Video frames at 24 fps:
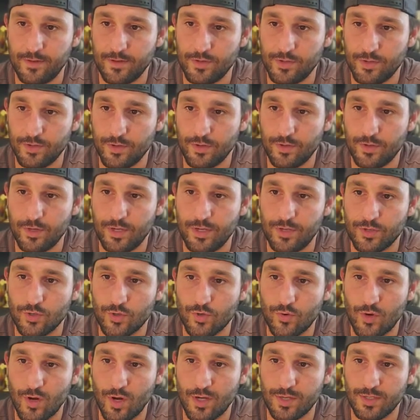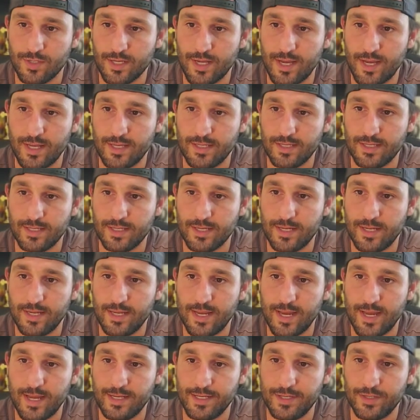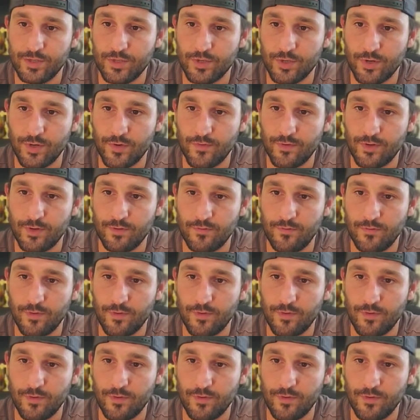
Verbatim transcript: took his cross as he had deserved and